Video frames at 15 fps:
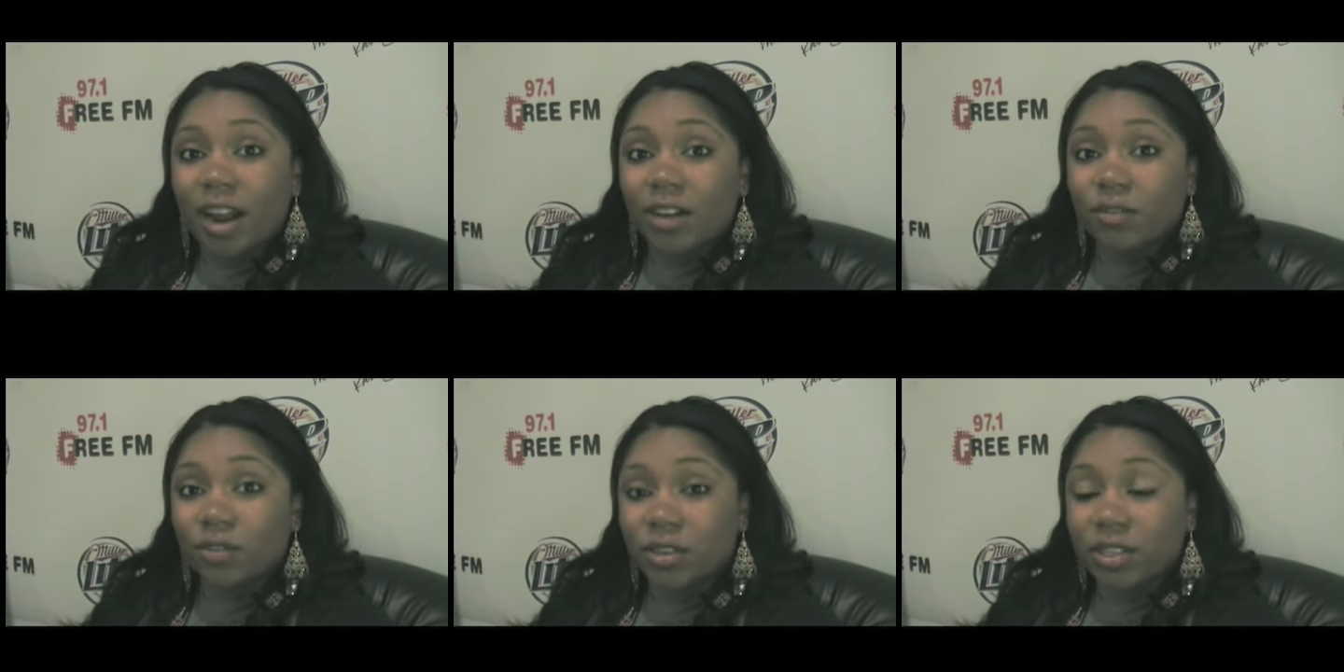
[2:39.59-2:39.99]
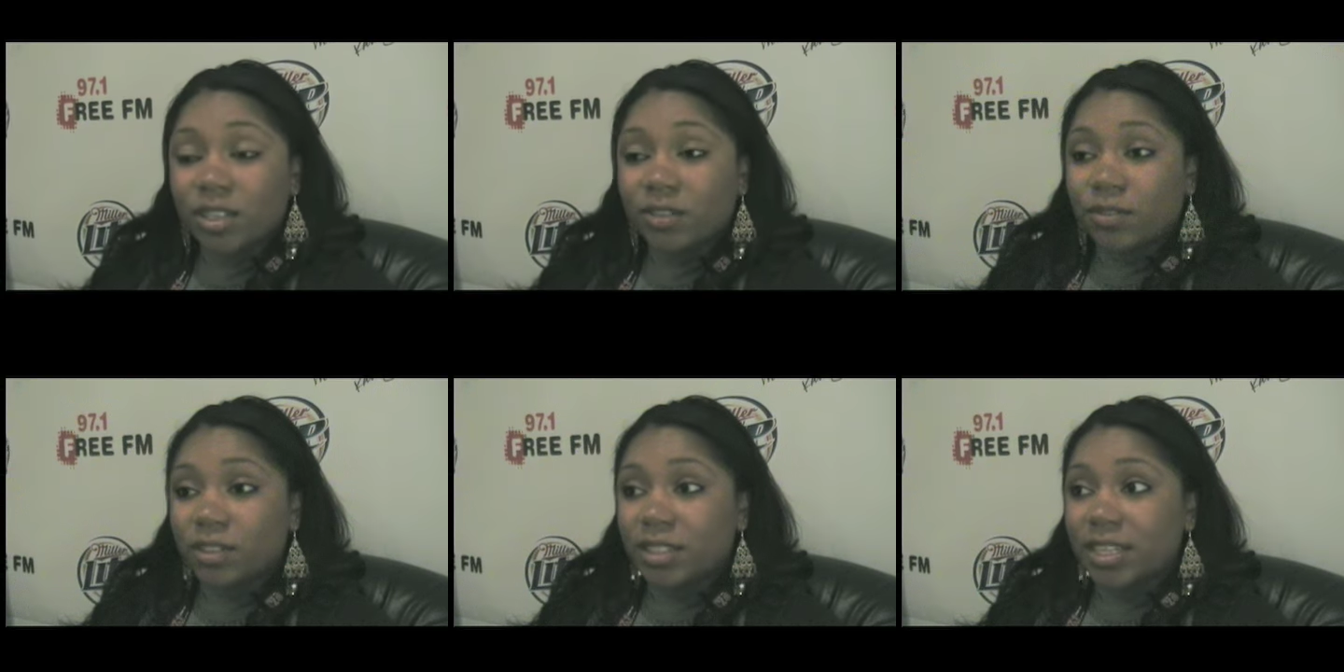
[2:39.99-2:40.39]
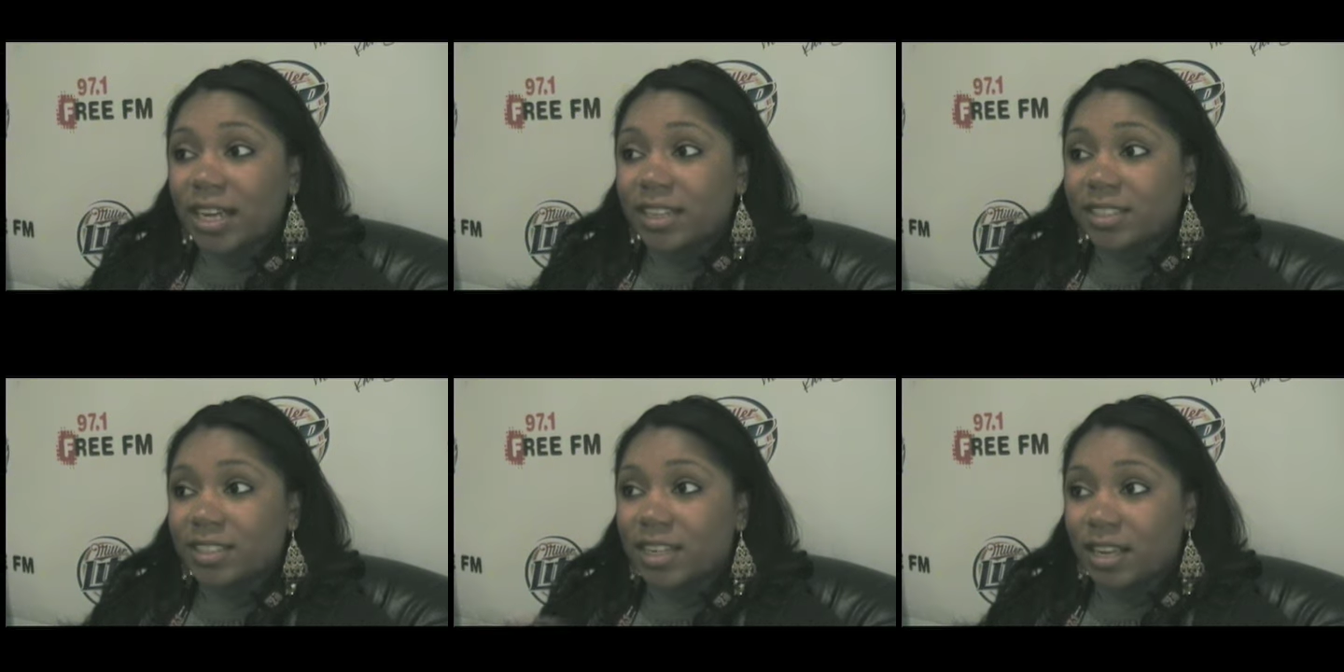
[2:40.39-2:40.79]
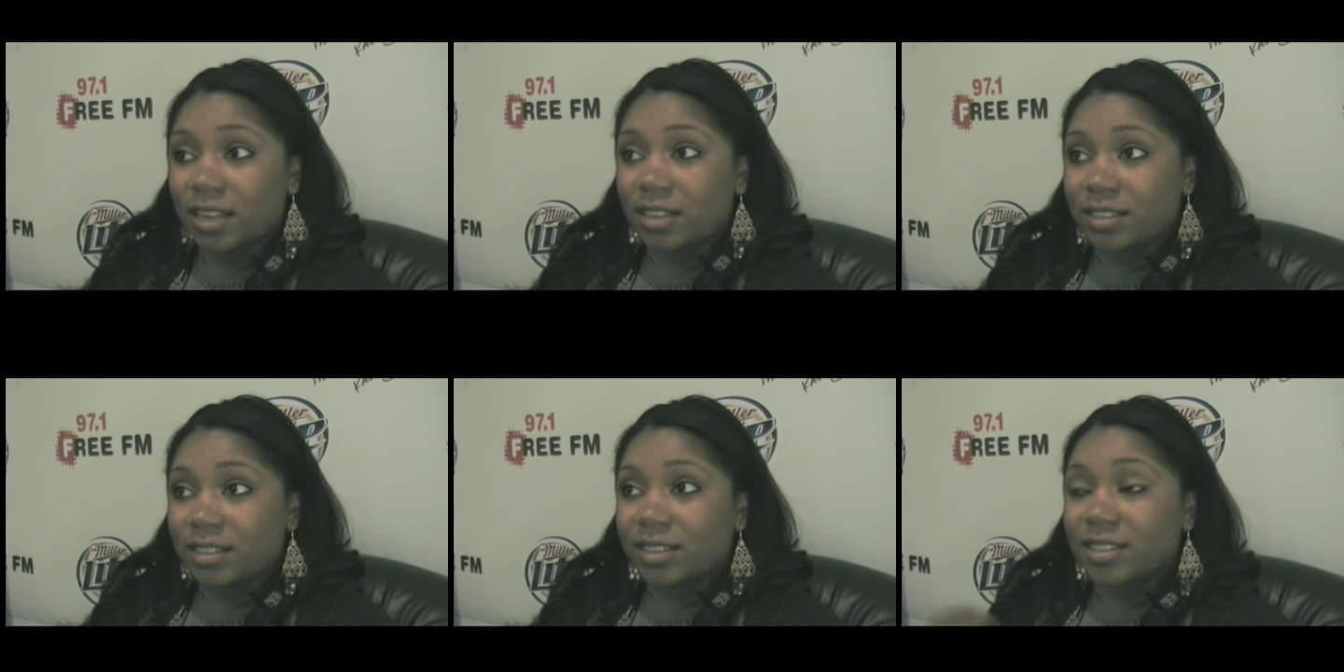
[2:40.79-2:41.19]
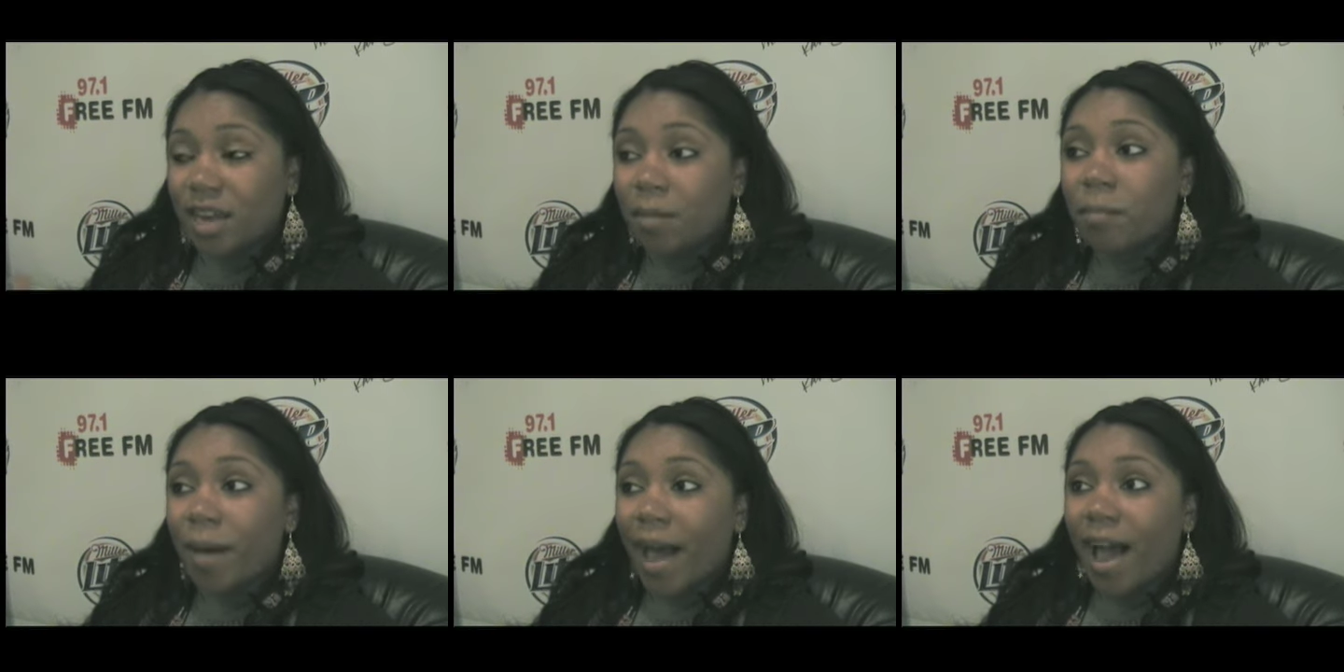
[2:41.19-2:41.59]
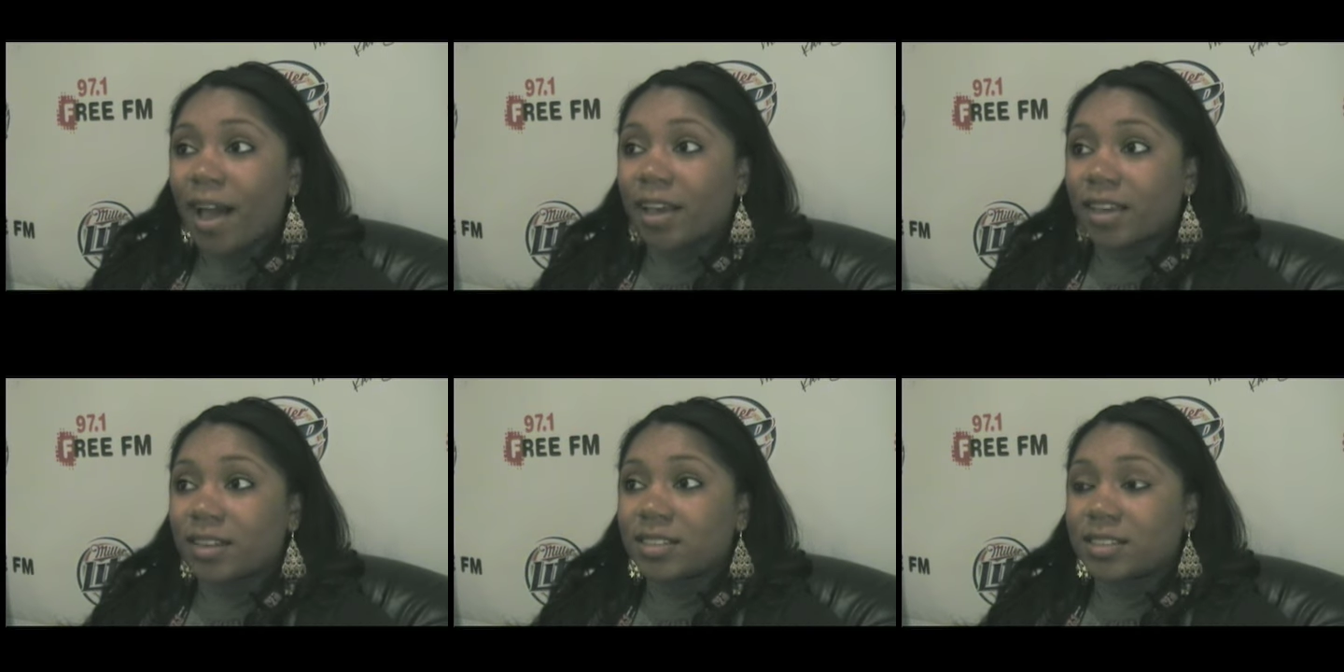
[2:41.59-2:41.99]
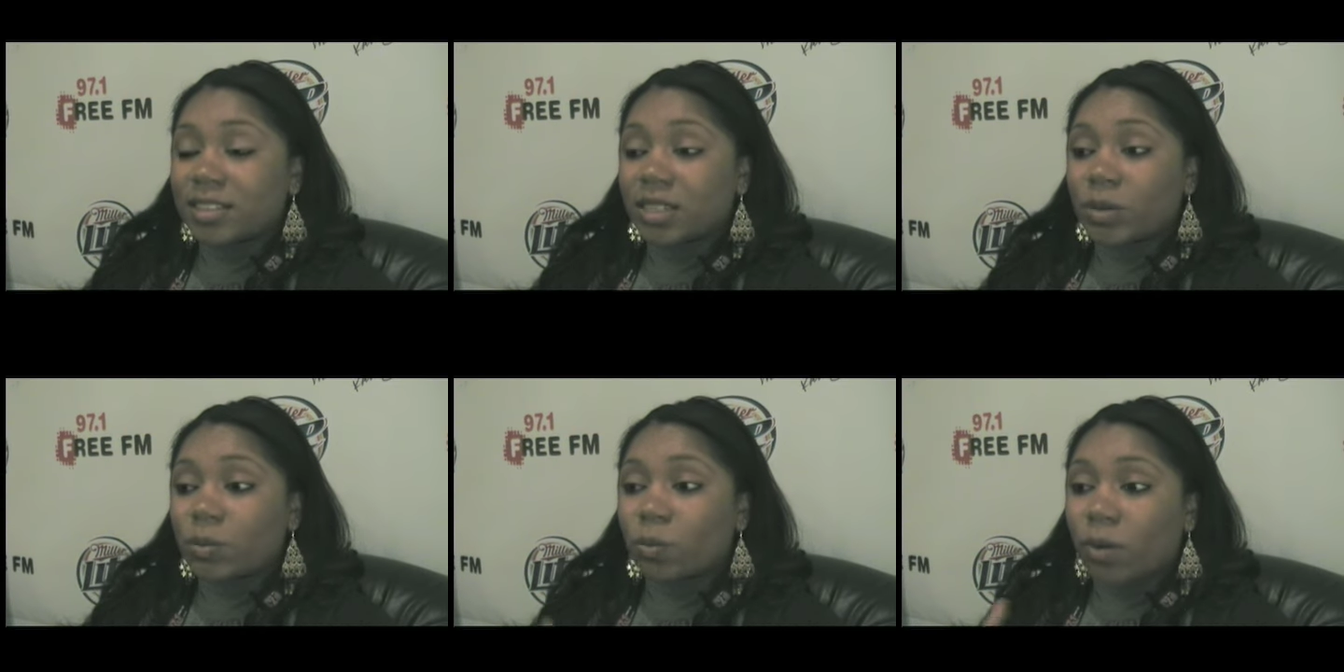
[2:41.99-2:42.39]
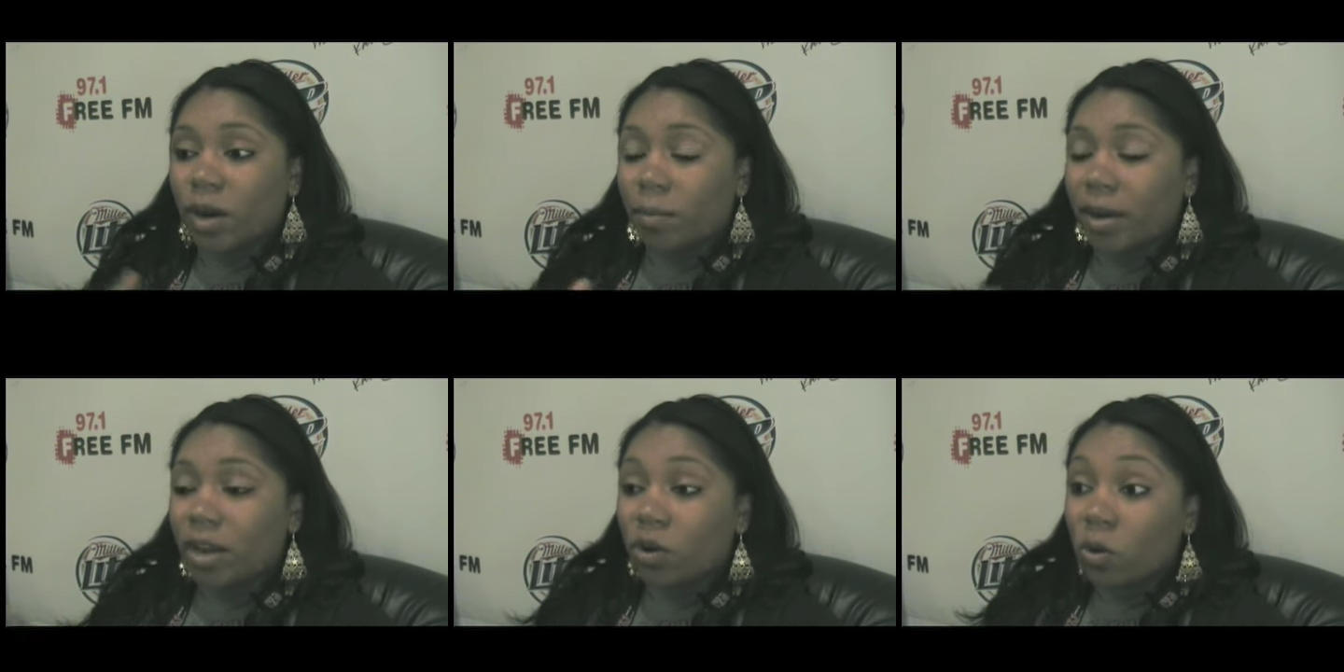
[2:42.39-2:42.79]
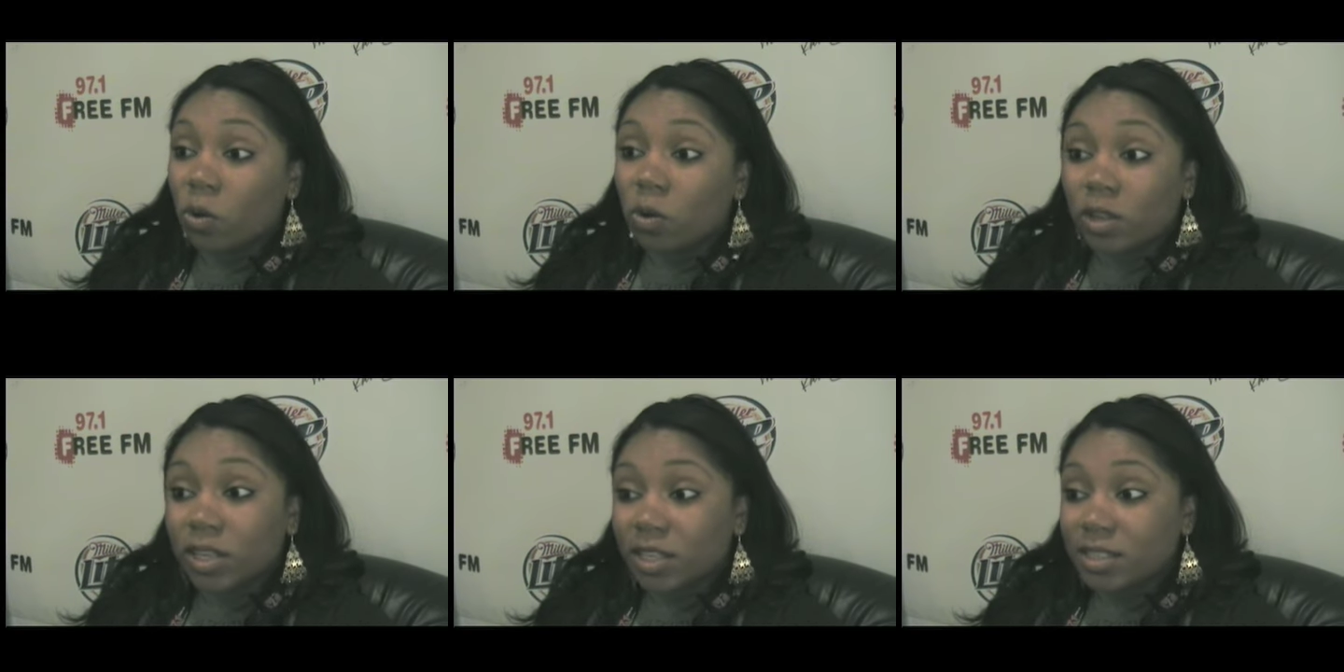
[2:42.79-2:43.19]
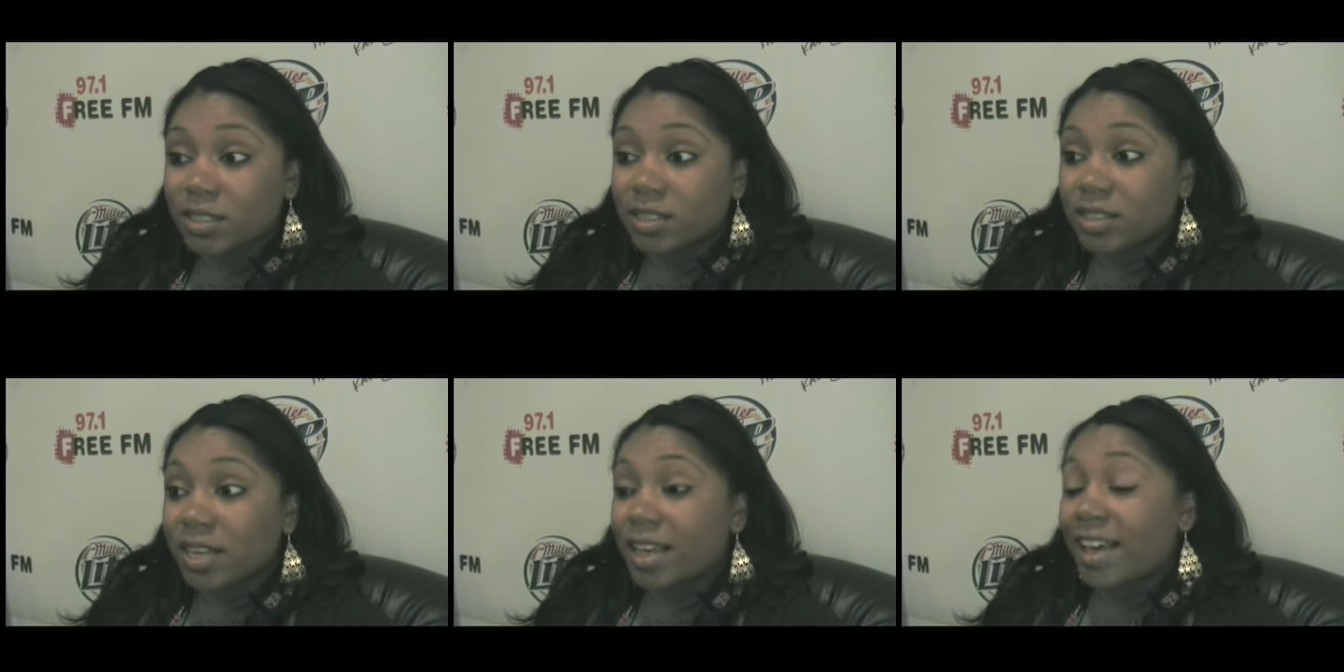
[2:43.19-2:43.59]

I really, really had to step back and see where my goal is,